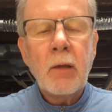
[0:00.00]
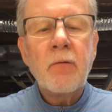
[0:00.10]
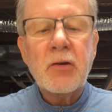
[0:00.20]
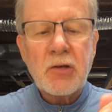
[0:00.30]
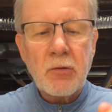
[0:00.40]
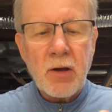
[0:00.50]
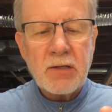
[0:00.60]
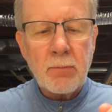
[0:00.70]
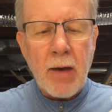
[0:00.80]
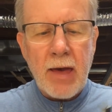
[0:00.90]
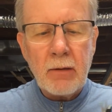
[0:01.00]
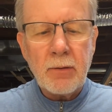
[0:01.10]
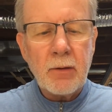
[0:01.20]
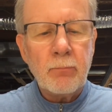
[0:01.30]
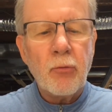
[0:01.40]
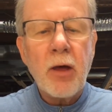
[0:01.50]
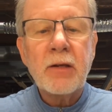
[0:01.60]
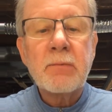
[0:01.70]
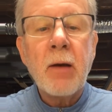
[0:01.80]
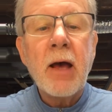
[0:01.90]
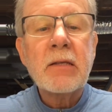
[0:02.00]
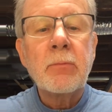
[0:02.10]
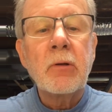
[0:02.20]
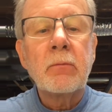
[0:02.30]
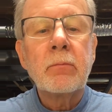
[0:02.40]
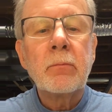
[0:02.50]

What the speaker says: fish across the broadest possible